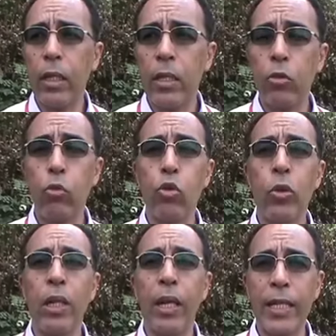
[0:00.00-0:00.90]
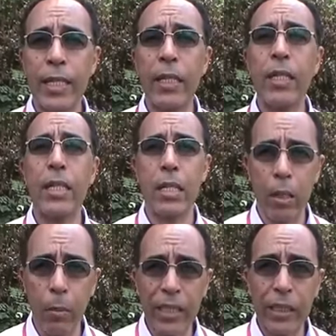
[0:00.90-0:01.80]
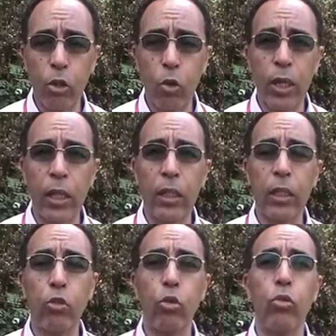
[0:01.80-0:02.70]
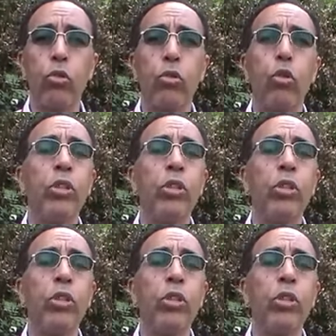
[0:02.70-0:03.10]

institutionalized in a systematic way that it could